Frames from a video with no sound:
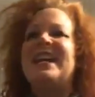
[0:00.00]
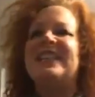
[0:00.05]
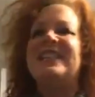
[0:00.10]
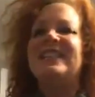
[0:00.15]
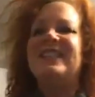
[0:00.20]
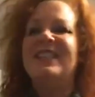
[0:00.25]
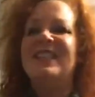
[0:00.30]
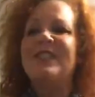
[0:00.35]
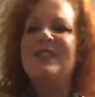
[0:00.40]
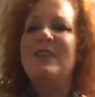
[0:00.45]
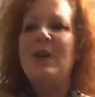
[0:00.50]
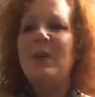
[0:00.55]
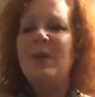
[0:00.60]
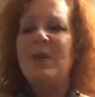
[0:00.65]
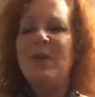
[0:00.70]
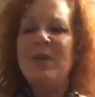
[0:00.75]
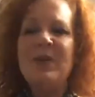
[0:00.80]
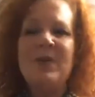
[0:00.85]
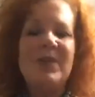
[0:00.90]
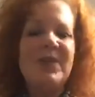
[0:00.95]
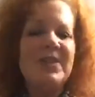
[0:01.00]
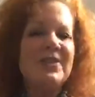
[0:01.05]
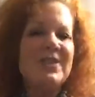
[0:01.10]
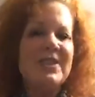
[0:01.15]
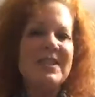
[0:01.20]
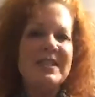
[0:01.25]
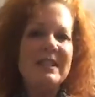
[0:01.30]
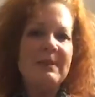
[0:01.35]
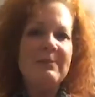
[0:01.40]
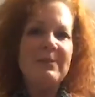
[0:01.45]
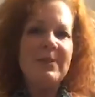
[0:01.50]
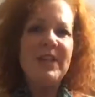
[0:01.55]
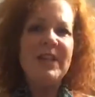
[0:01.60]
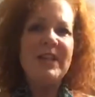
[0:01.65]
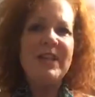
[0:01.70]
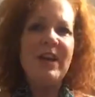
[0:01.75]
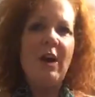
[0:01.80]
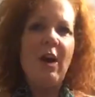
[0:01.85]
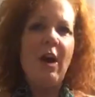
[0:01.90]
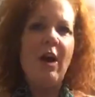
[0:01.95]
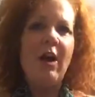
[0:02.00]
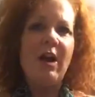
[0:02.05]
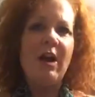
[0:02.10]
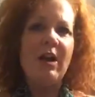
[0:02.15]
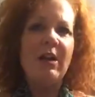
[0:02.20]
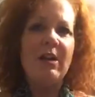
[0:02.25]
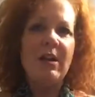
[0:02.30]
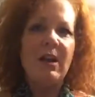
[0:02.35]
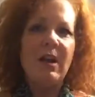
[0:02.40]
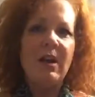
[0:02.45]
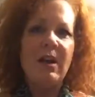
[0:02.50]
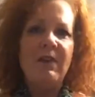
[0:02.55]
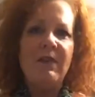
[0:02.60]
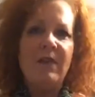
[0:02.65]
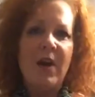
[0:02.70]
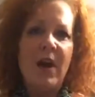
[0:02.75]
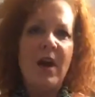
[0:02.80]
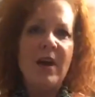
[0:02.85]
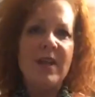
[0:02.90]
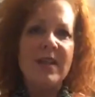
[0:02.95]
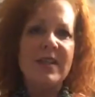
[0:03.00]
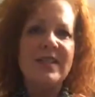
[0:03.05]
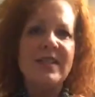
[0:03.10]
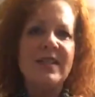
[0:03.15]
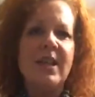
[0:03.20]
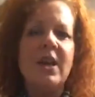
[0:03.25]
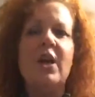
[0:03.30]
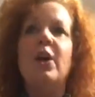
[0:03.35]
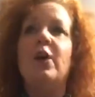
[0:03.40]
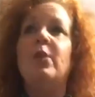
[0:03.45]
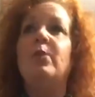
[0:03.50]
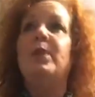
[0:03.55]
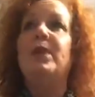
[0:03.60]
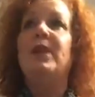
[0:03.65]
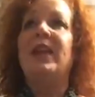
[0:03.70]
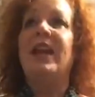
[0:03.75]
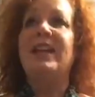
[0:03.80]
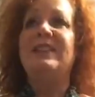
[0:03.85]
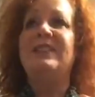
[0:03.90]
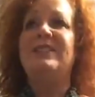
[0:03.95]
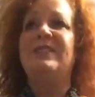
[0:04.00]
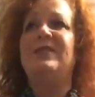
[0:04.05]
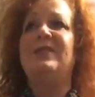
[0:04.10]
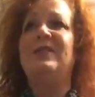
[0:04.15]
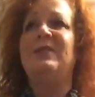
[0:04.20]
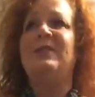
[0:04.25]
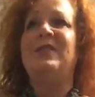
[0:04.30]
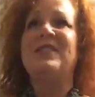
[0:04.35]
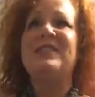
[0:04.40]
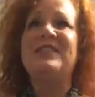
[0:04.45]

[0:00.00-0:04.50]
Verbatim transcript: And so, you know, there's just something that all of us would like to do.